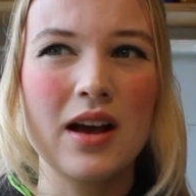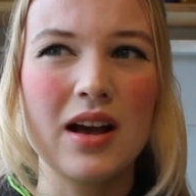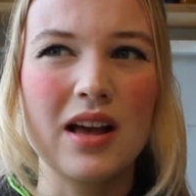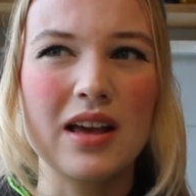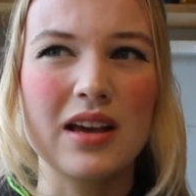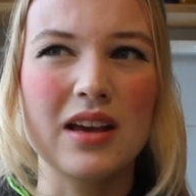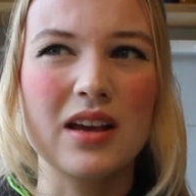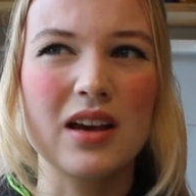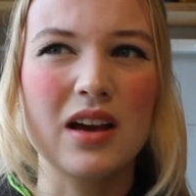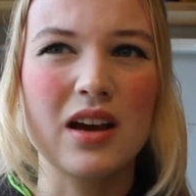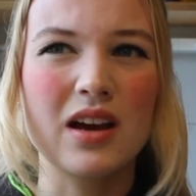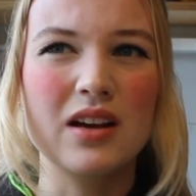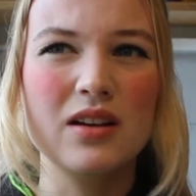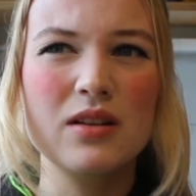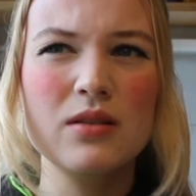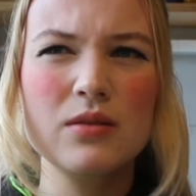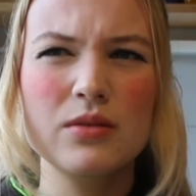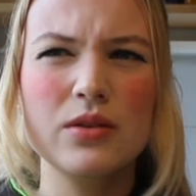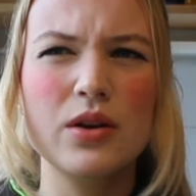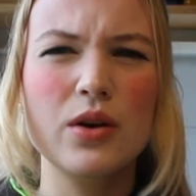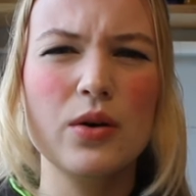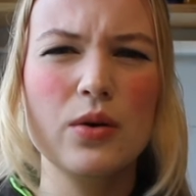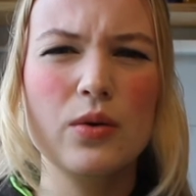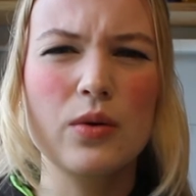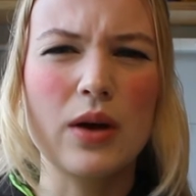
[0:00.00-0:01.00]
Like, I
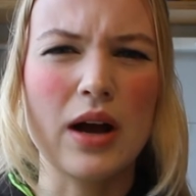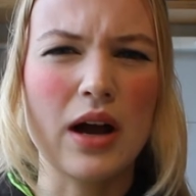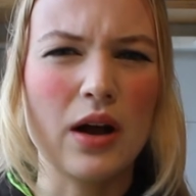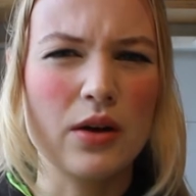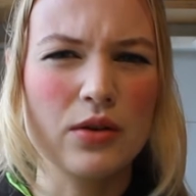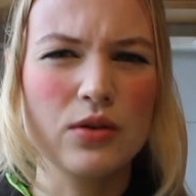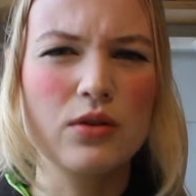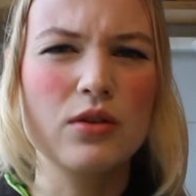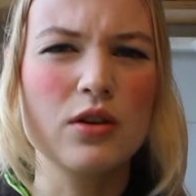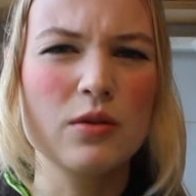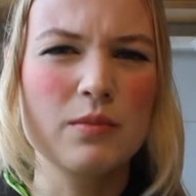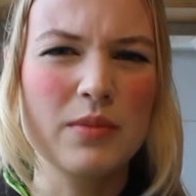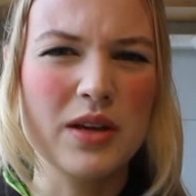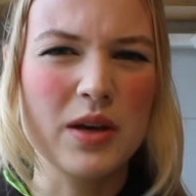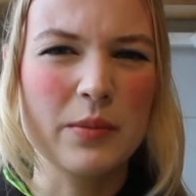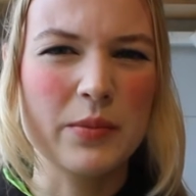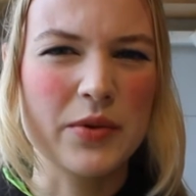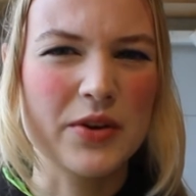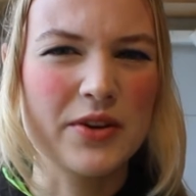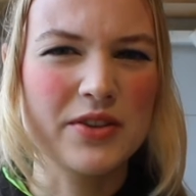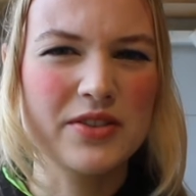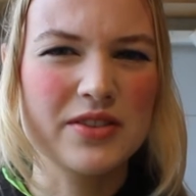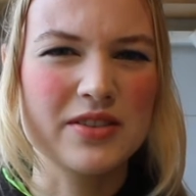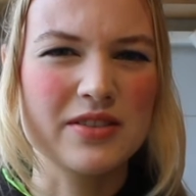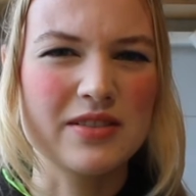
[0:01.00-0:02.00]
don't know how you can be a
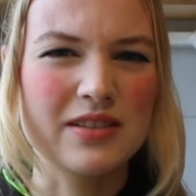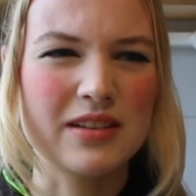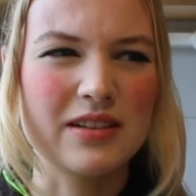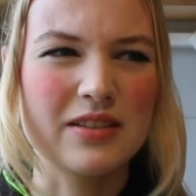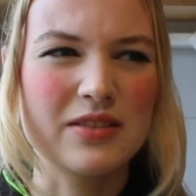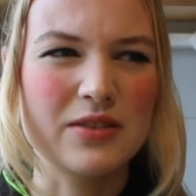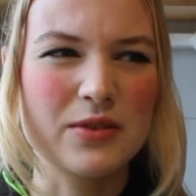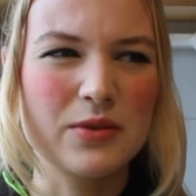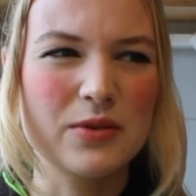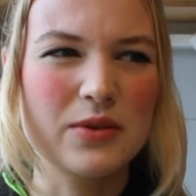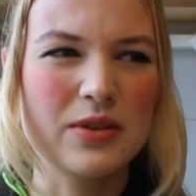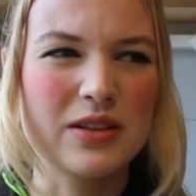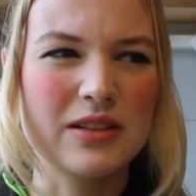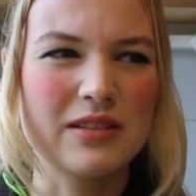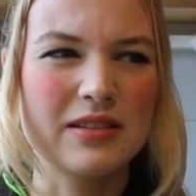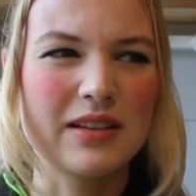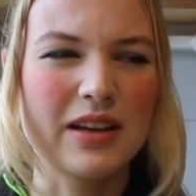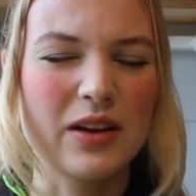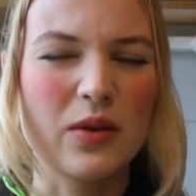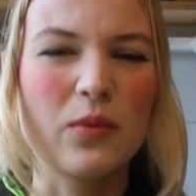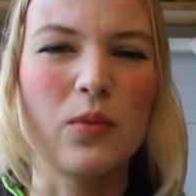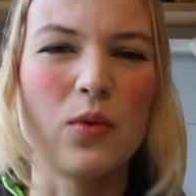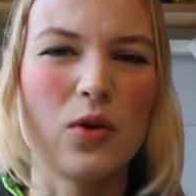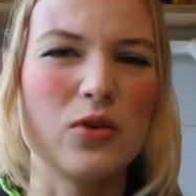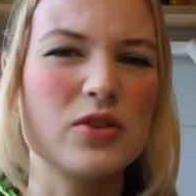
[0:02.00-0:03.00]
person and you can,
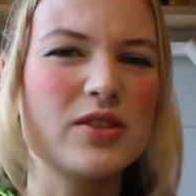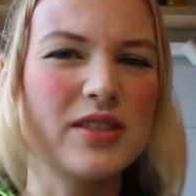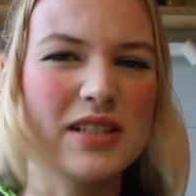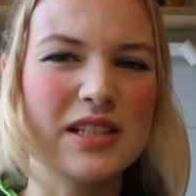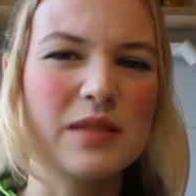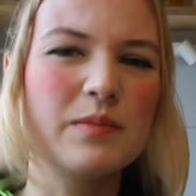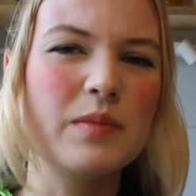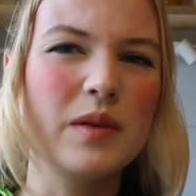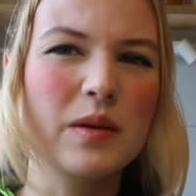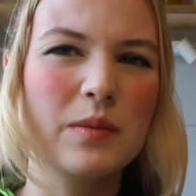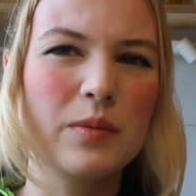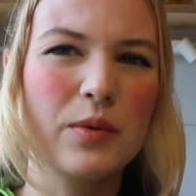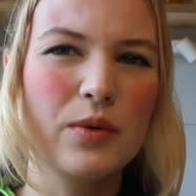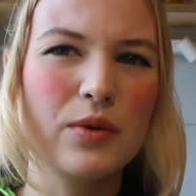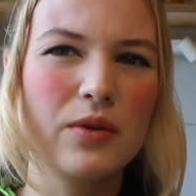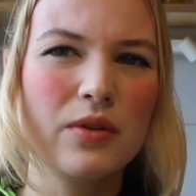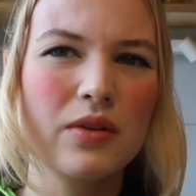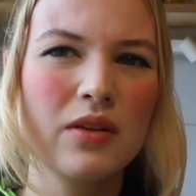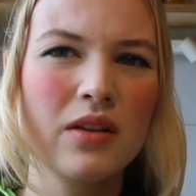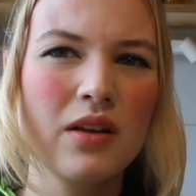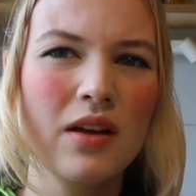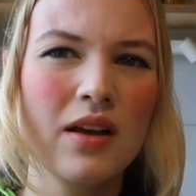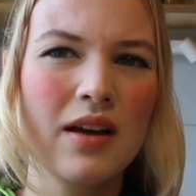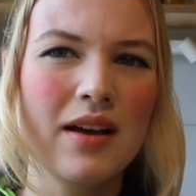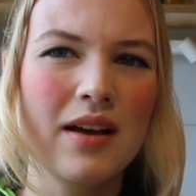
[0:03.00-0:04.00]
like, watch these people,